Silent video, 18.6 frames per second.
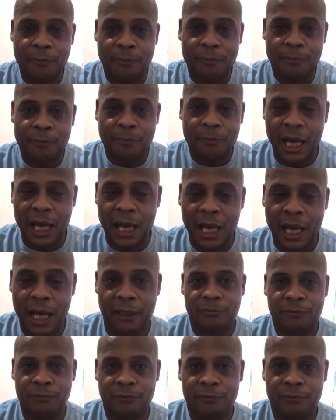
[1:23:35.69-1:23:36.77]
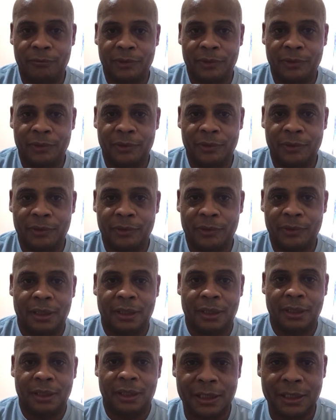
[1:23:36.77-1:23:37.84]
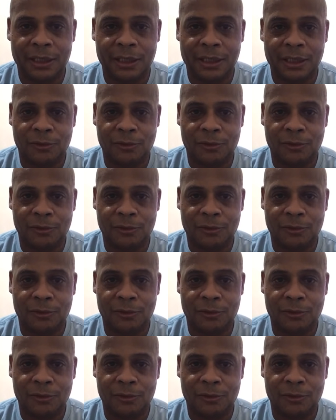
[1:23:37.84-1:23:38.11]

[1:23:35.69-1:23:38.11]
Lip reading: happy life. And that's,